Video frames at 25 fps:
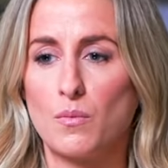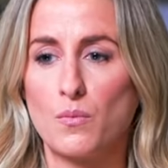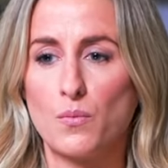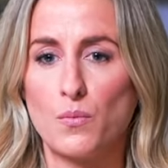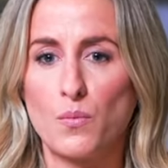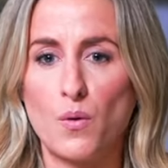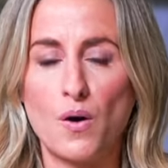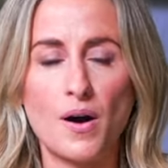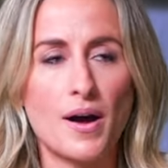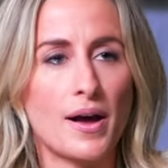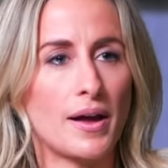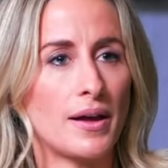
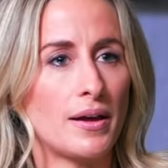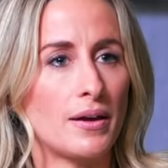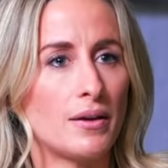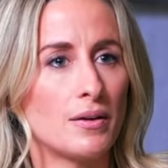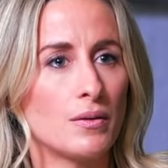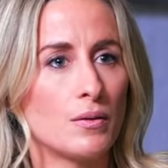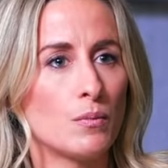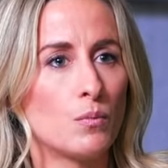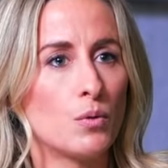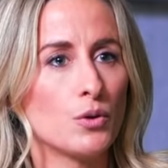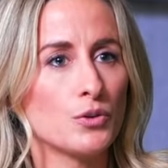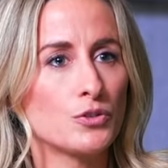
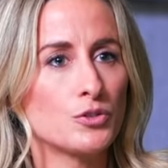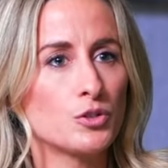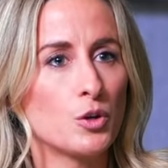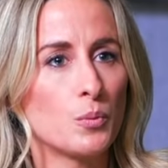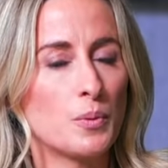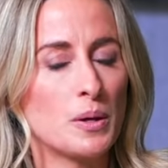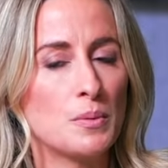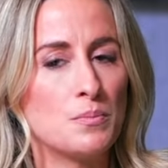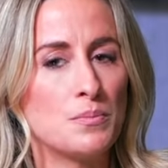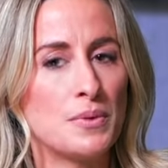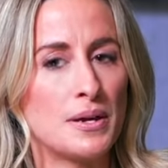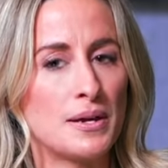Why? What's
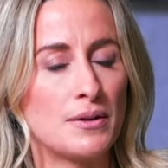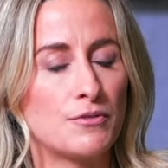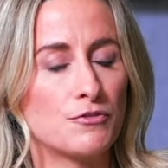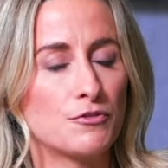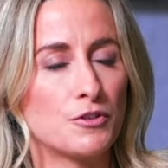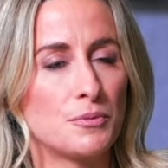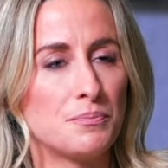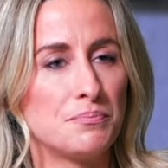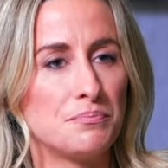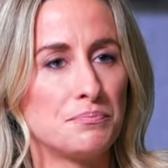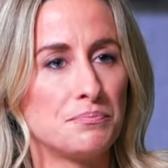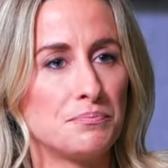stopping me
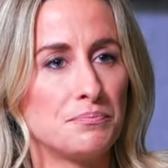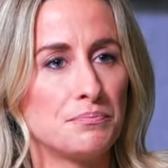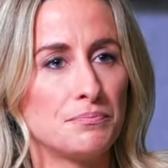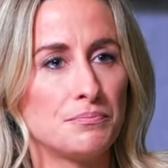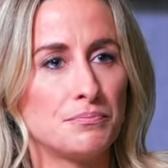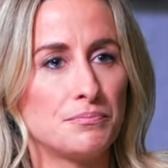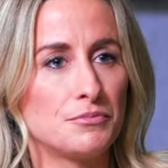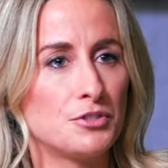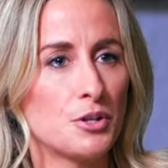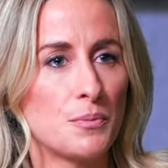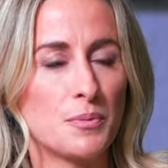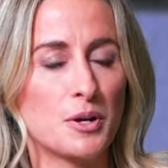from
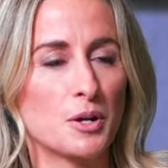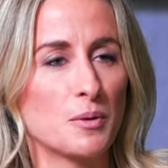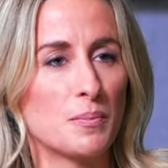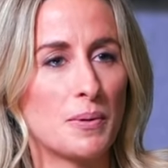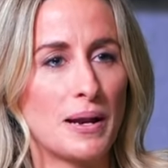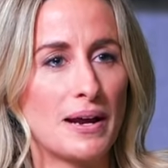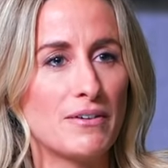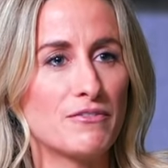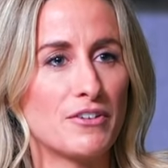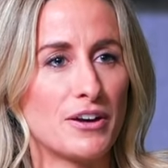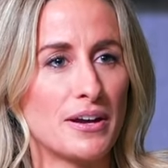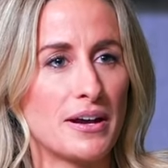jumping on a
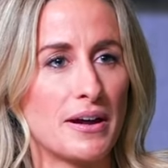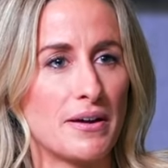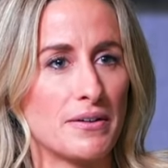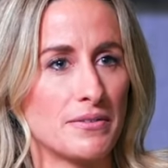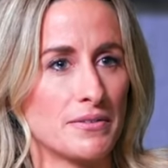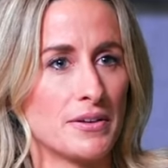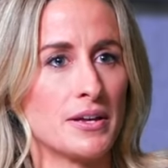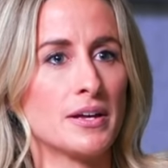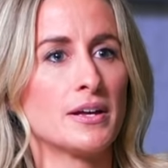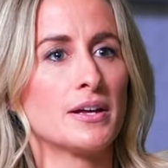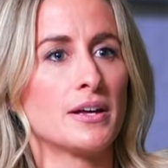plane right now.